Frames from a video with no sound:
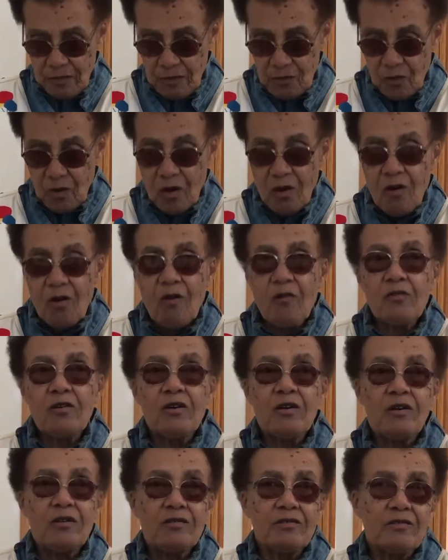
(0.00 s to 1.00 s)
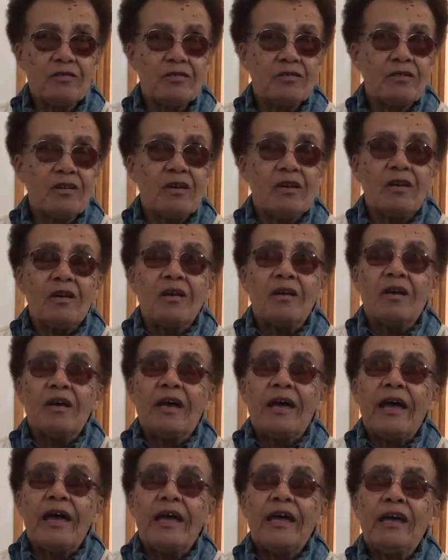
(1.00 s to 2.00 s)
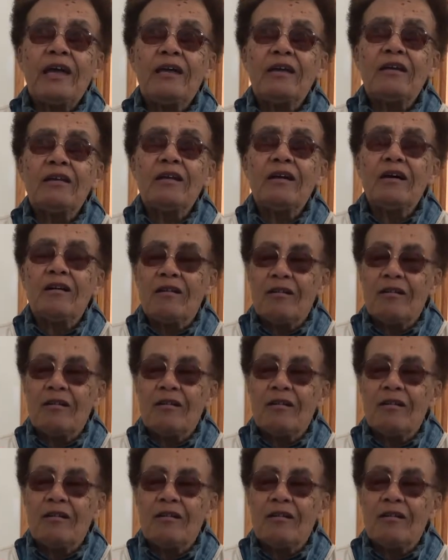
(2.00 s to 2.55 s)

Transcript: They were all nuns, and